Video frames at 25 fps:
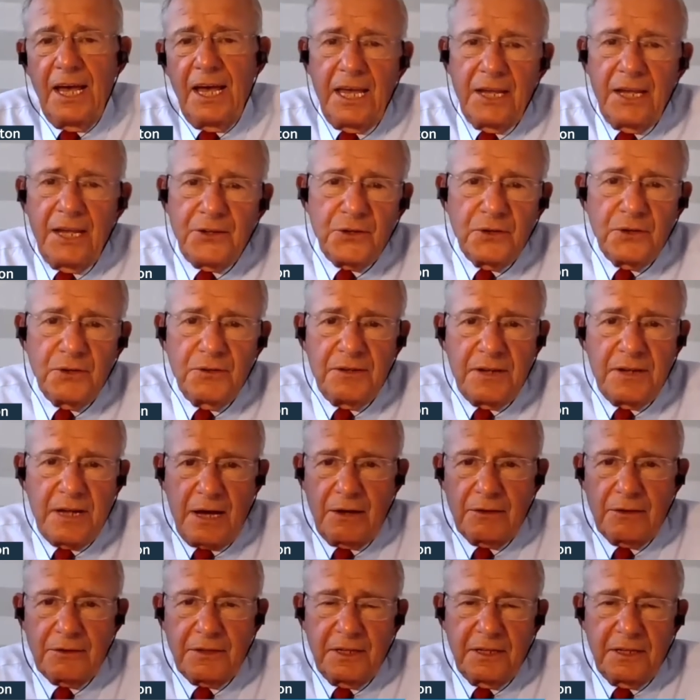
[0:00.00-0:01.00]
It turned
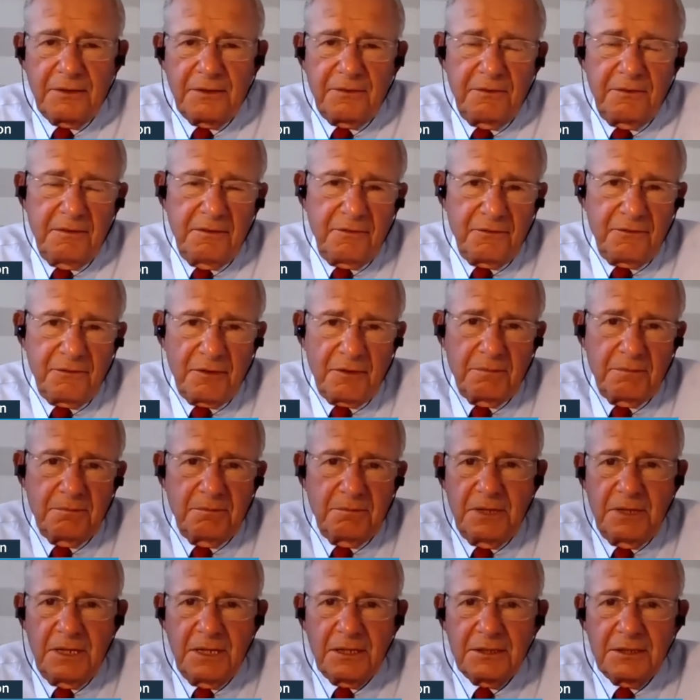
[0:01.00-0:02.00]
out that
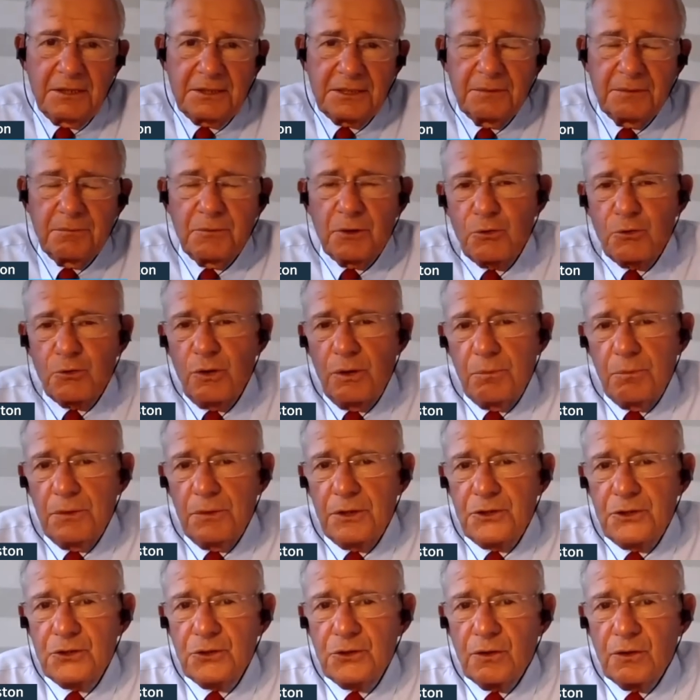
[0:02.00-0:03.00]
from some
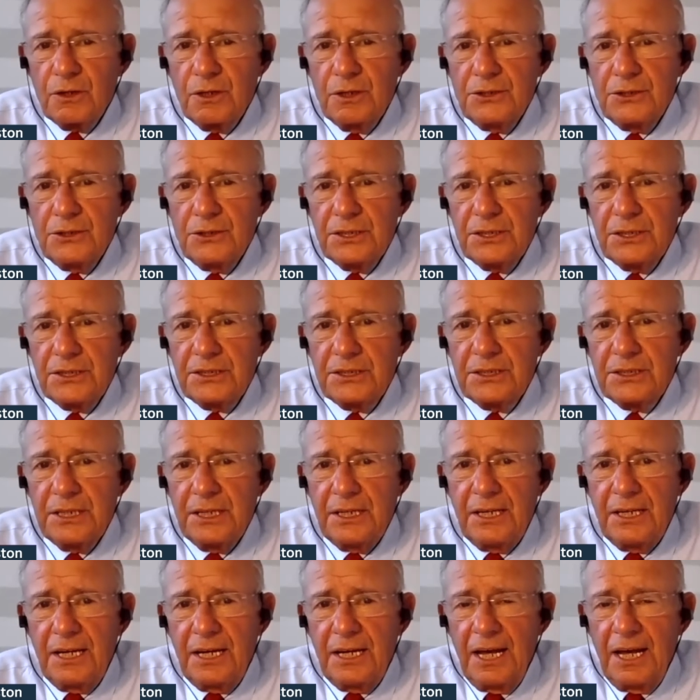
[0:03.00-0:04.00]
equipment shortages
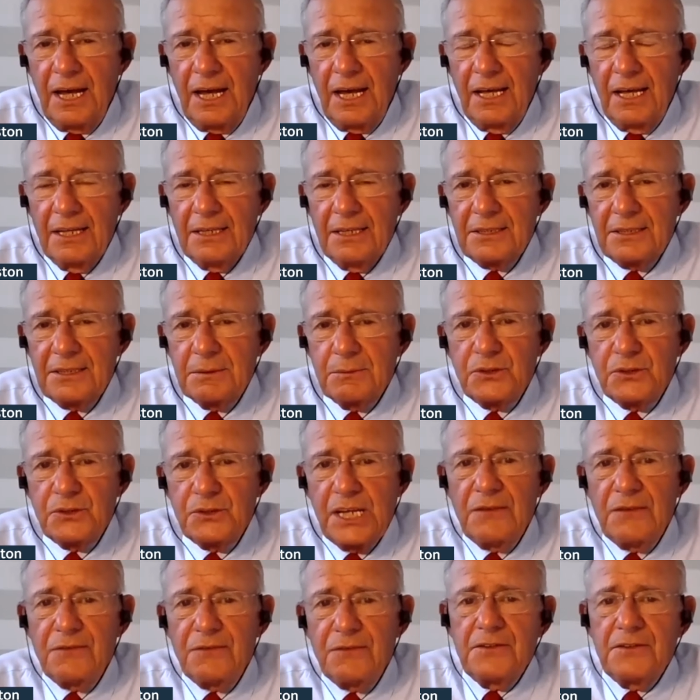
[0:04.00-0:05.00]
and some
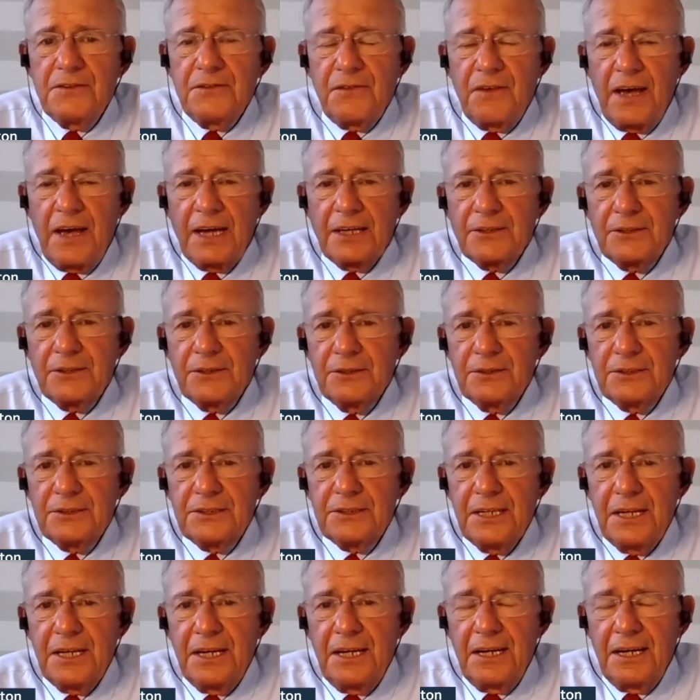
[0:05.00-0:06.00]
safety
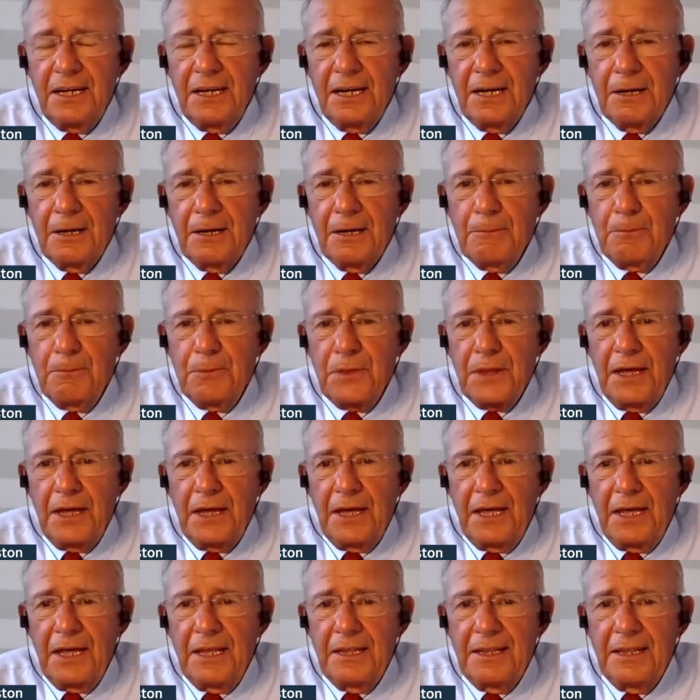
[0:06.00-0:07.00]
factors,
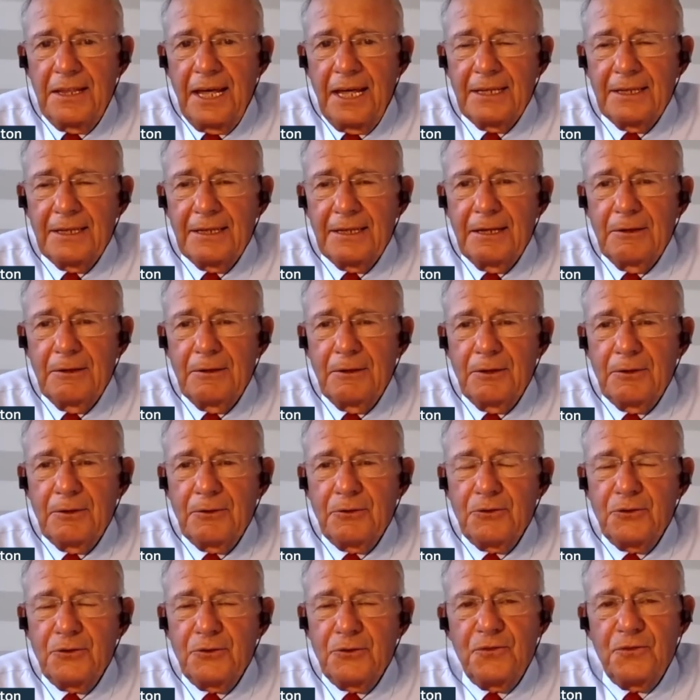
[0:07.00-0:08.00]
that
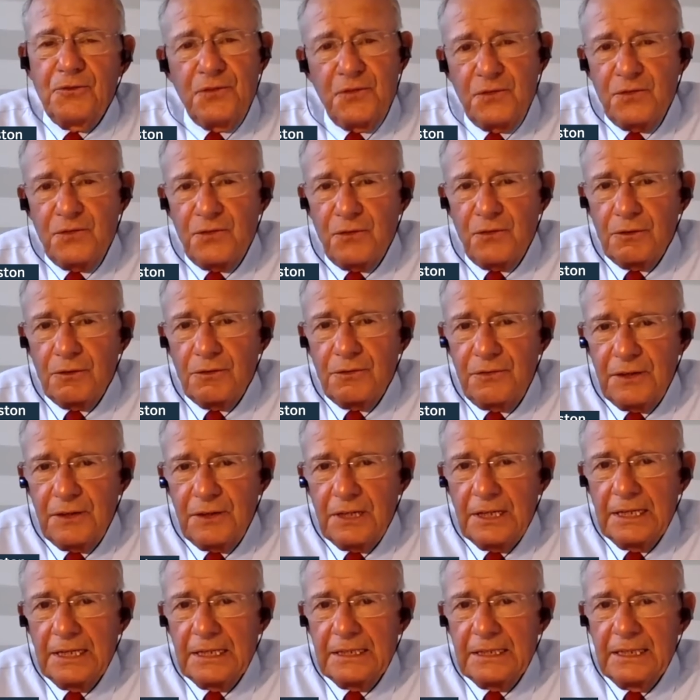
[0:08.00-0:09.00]

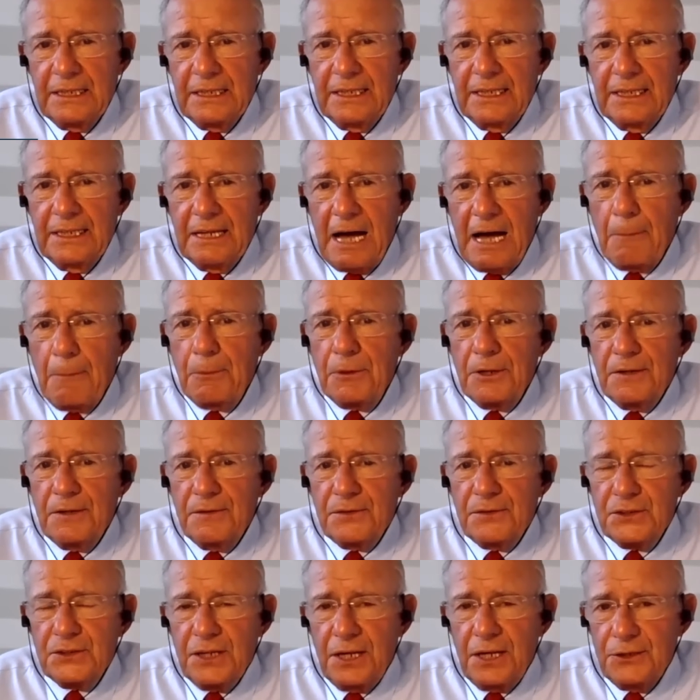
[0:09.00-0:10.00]
fulfilling the
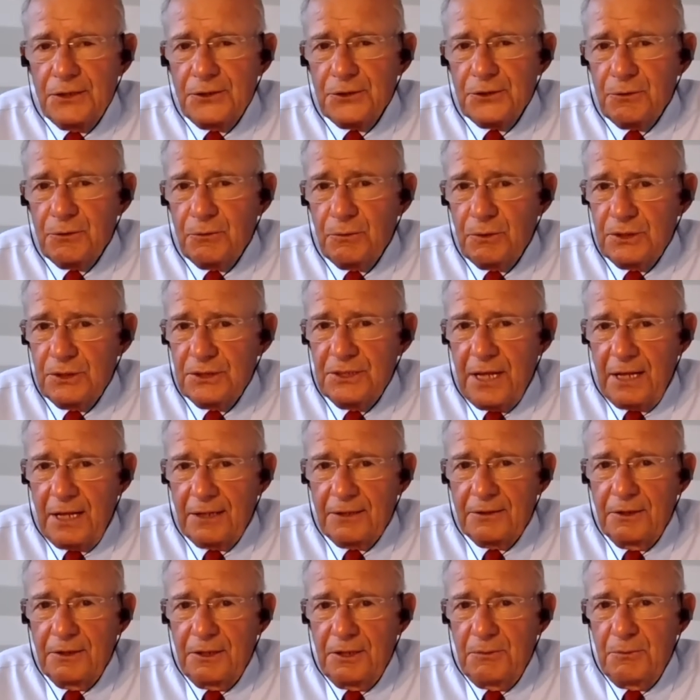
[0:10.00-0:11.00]
operative schedule was
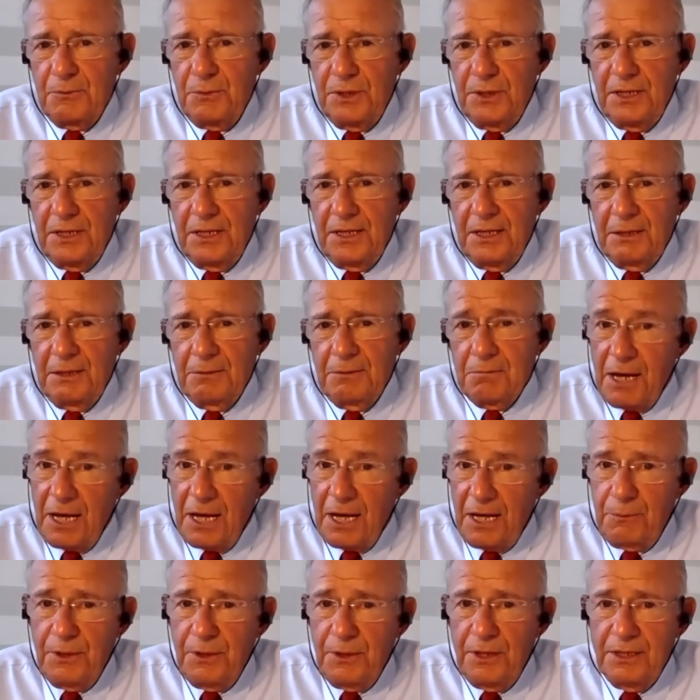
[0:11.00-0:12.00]
not going to be, in my
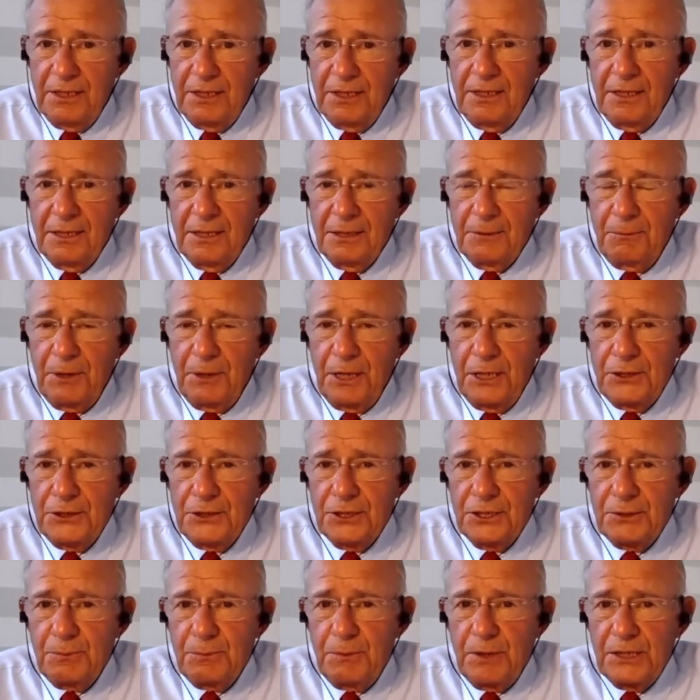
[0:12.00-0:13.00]
opinion, in the
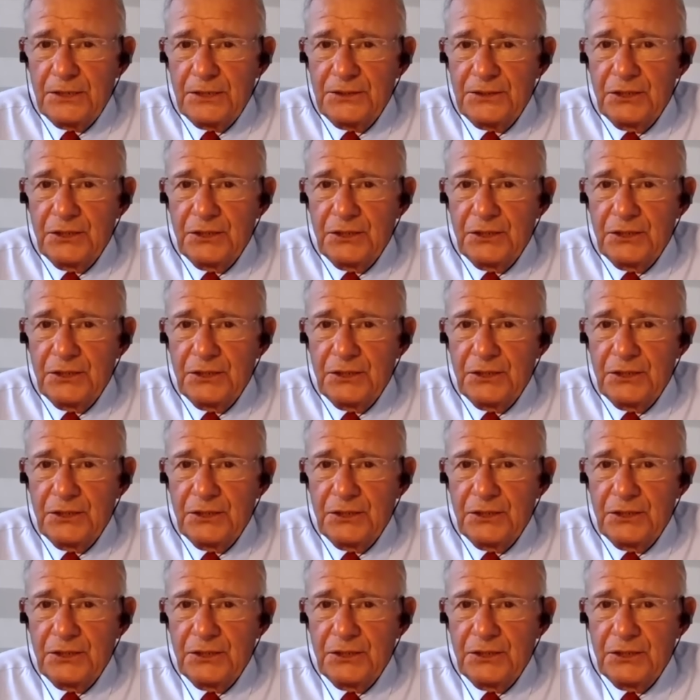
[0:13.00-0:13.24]
patient's best